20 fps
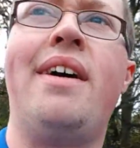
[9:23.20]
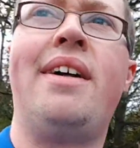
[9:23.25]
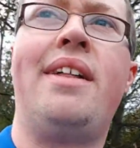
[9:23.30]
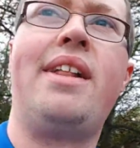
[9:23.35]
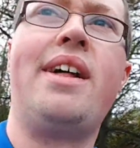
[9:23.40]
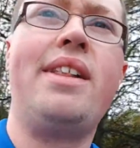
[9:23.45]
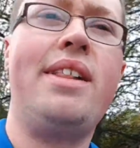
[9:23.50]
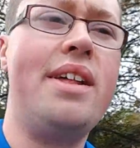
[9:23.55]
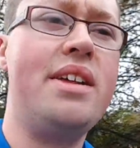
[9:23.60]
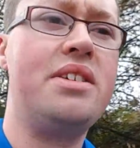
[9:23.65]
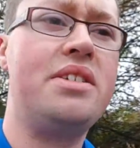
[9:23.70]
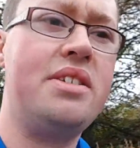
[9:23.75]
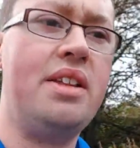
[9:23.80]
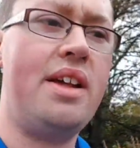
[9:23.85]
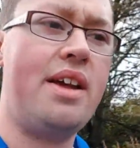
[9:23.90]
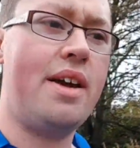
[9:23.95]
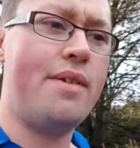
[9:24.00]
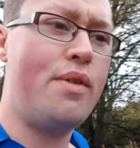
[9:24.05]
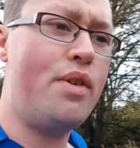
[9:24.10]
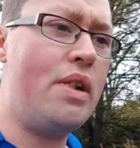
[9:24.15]
Like,
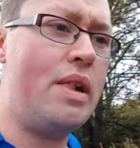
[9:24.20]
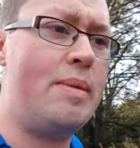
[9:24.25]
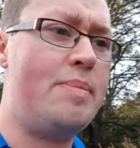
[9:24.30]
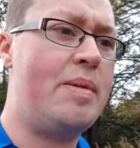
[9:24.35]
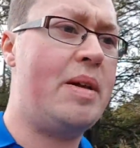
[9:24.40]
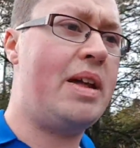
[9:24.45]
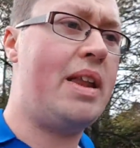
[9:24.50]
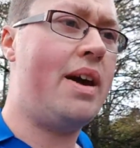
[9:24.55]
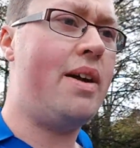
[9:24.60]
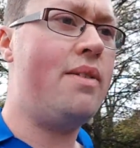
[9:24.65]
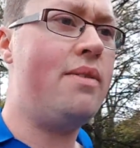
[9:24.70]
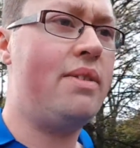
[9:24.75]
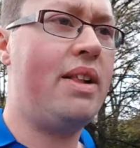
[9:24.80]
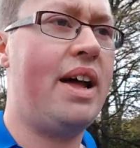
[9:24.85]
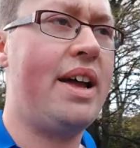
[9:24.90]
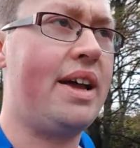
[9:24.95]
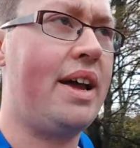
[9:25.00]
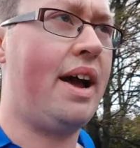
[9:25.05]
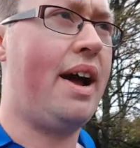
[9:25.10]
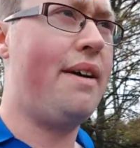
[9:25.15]
literally, I've only been out,
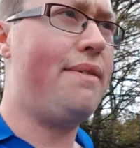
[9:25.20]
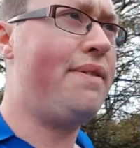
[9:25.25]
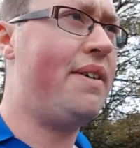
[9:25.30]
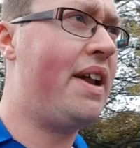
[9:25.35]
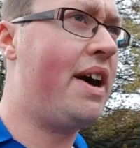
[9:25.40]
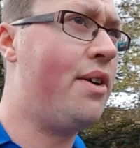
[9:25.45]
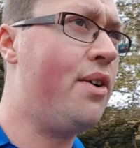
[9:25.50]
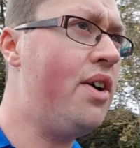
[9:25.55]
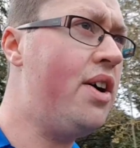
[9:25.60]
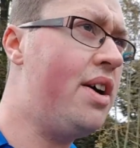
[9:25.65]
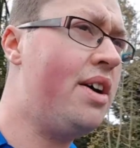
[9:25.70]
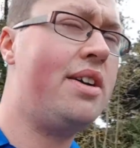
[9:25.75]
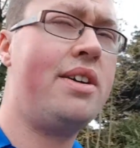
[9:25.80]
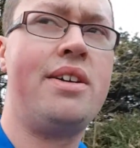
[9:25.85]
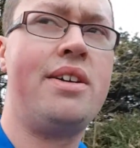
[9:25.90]
like, 30 minutes.